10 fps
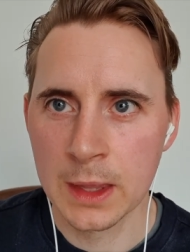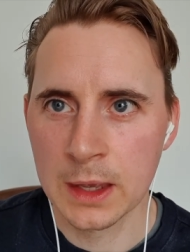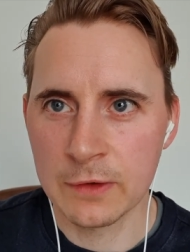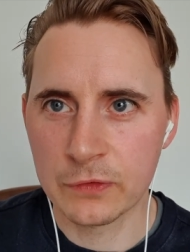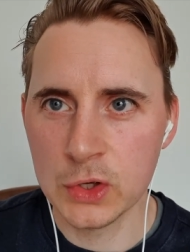
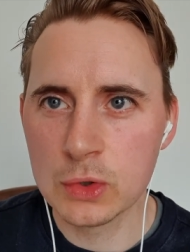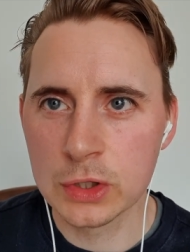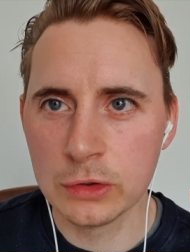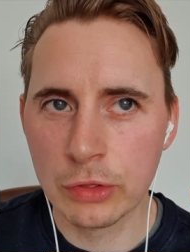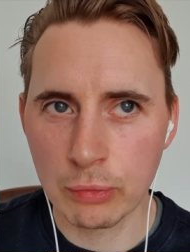if you
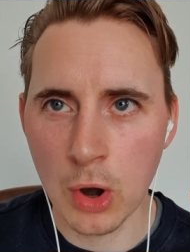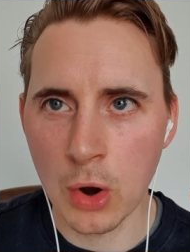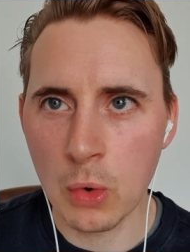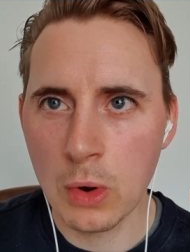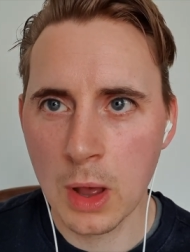can
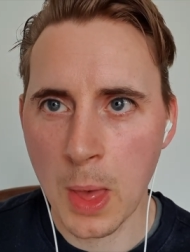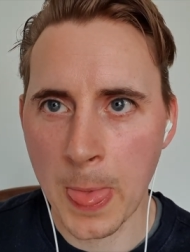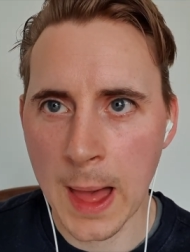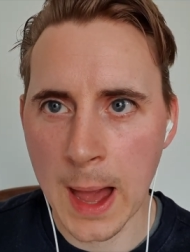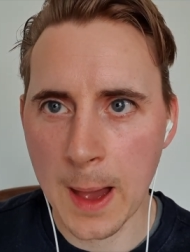throw
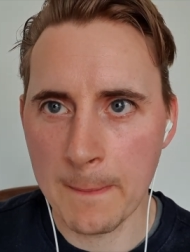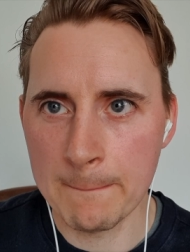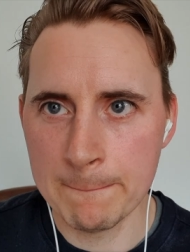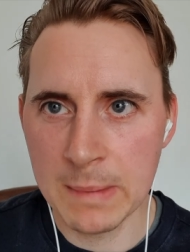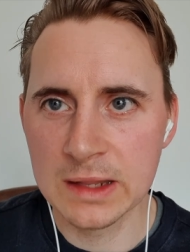that
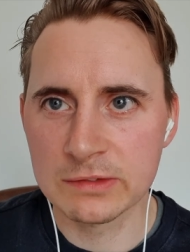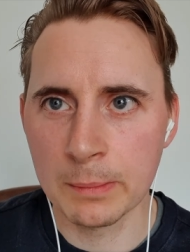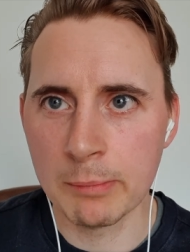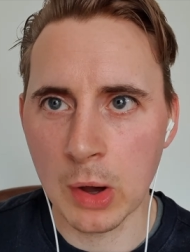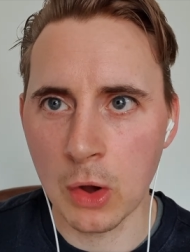
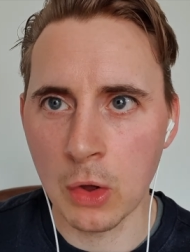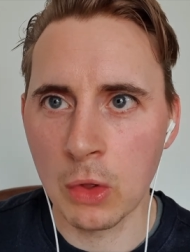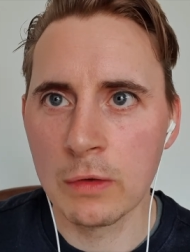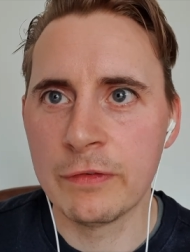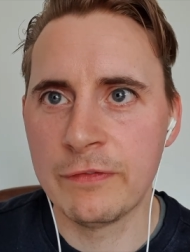medicine
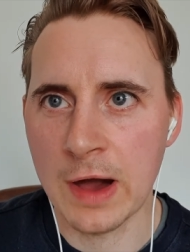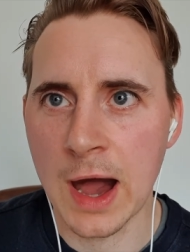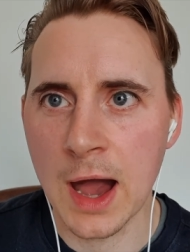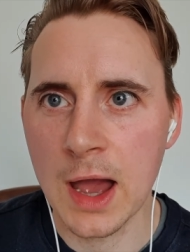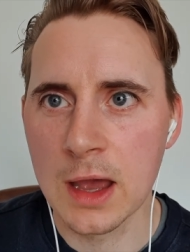ball
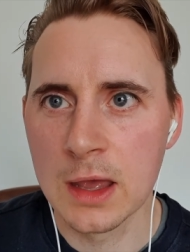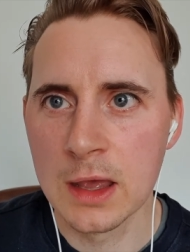far